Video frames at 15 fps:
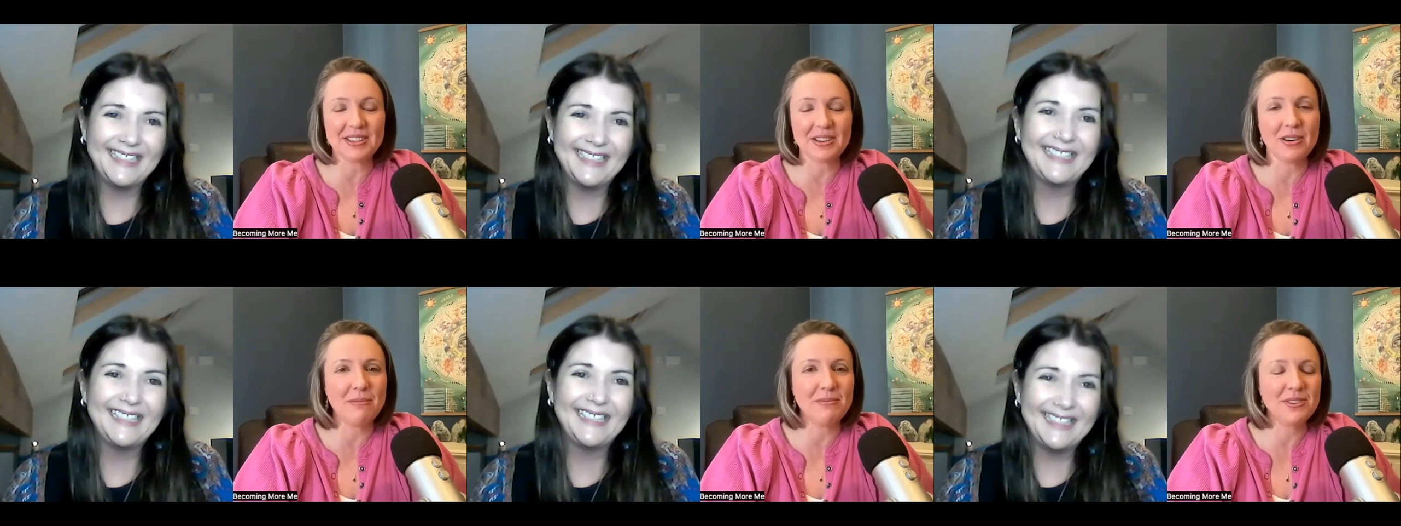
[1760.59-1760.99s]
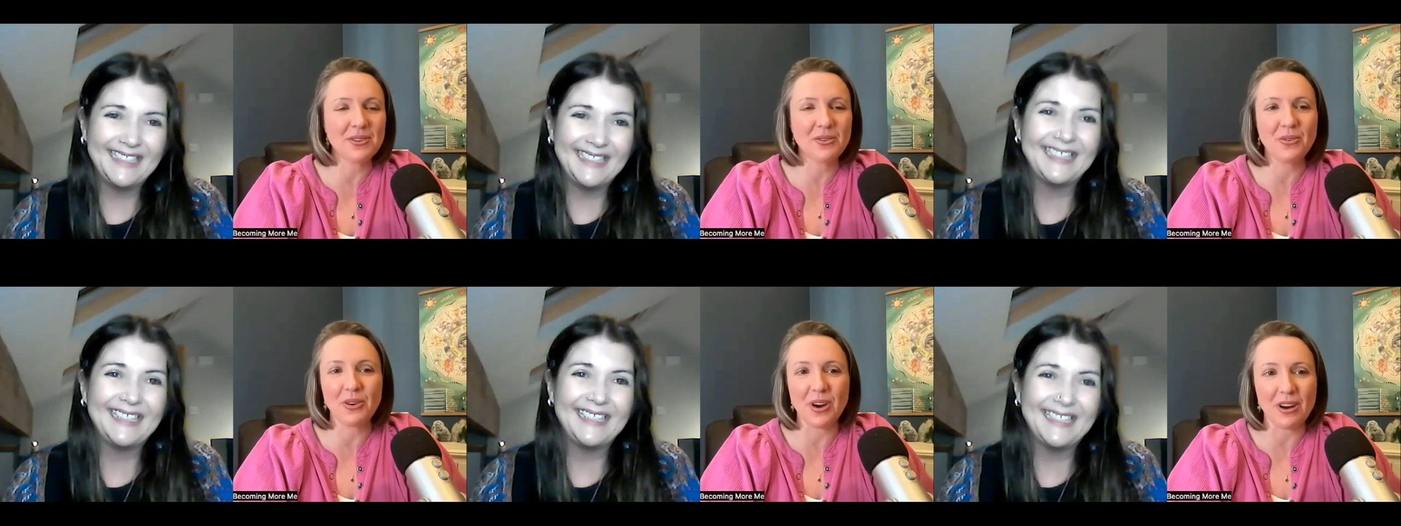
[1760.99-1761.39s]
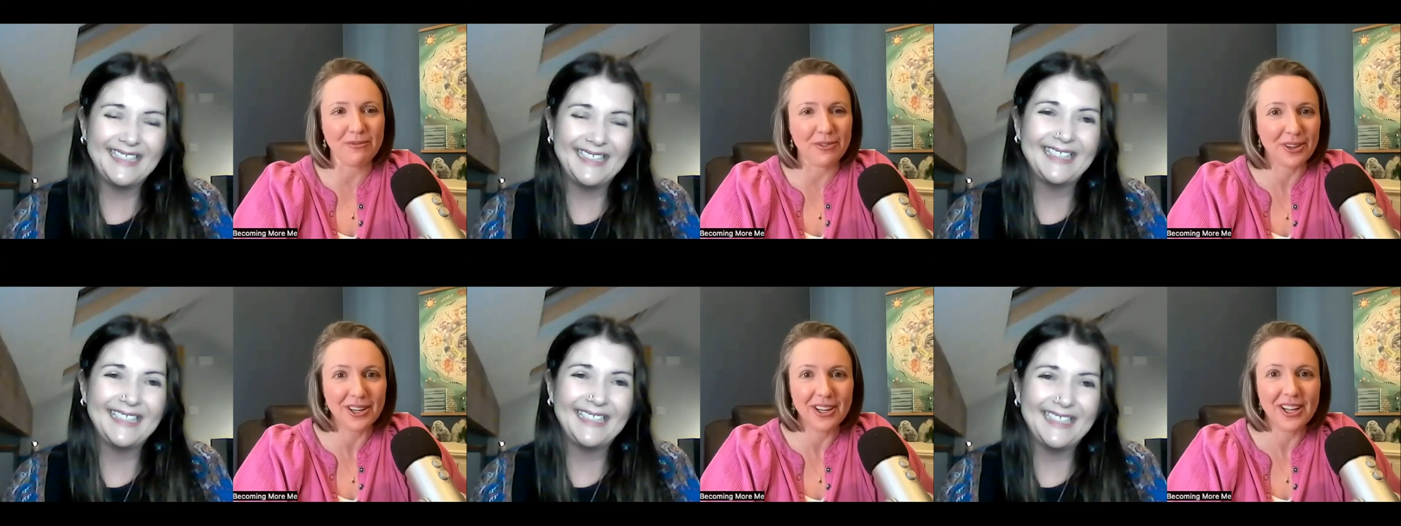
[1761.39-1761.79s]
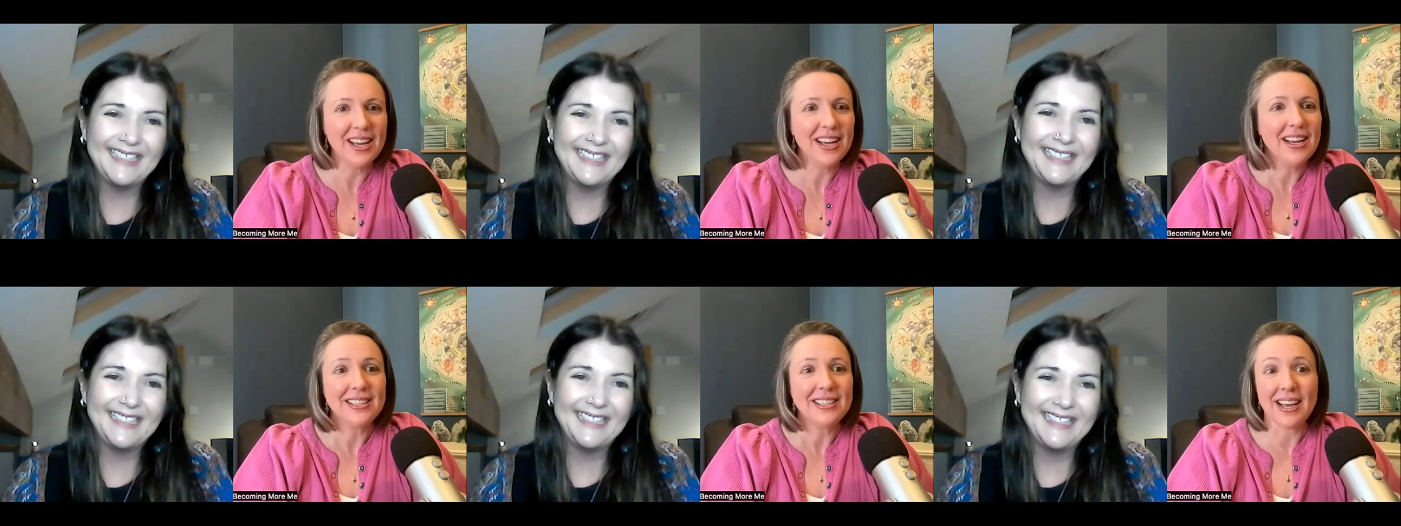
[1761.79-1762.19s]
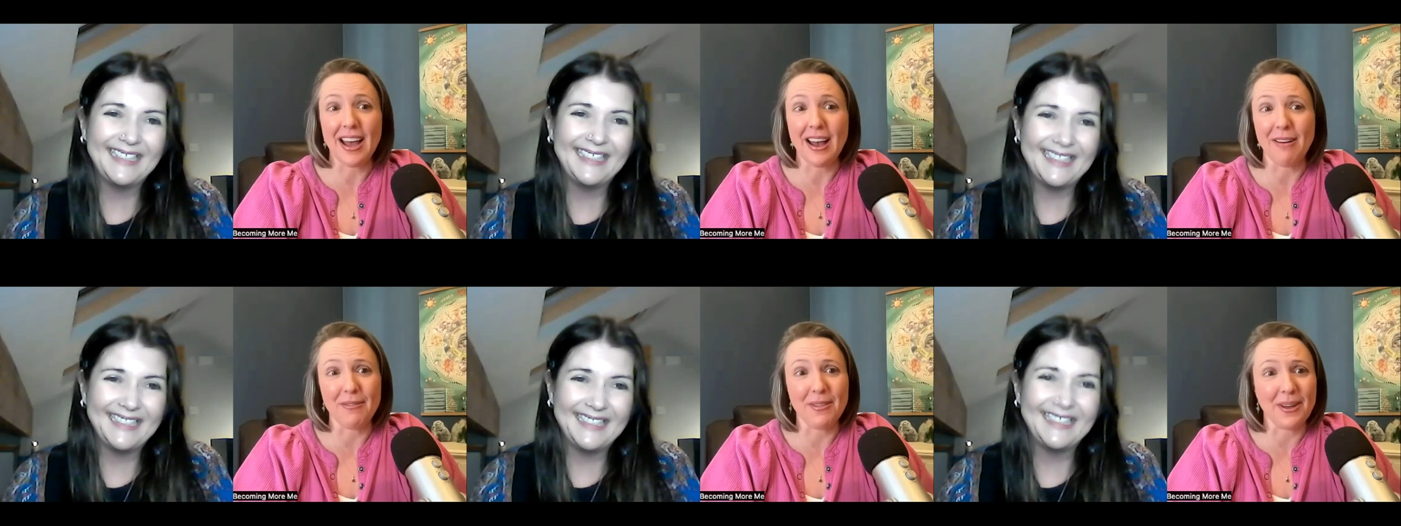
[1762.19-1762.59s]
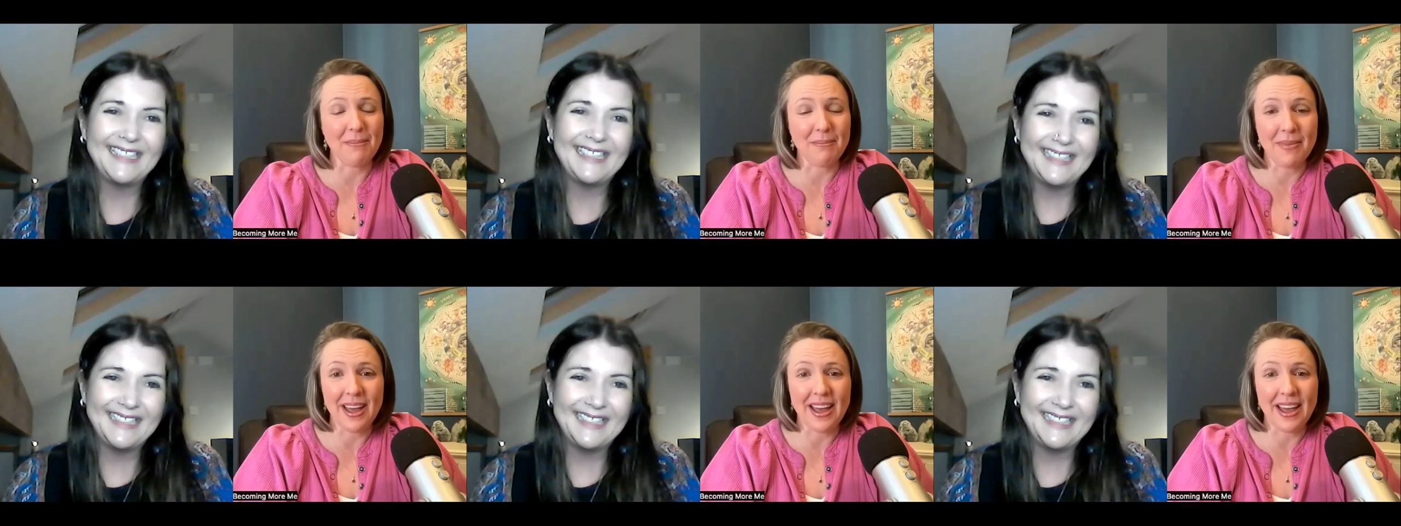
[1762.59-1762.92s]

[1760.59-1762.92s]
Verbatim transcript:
Speaker 1: So I'm so grateful to have them.